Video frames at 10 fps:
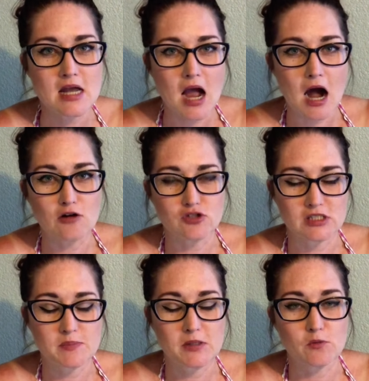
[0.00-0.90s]
I'll
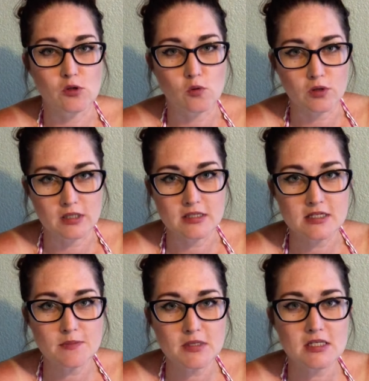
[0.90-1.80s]
just be recording
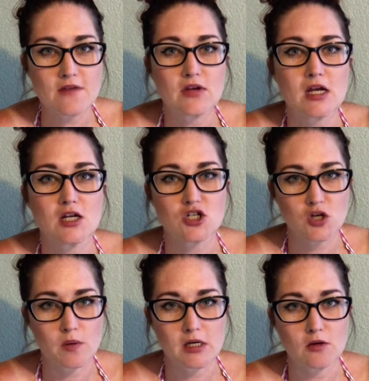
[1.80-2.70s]
snippets of it and
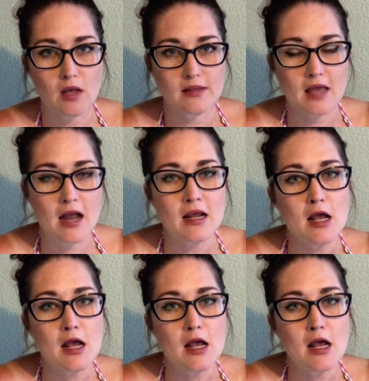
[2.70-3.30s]
showing you like that.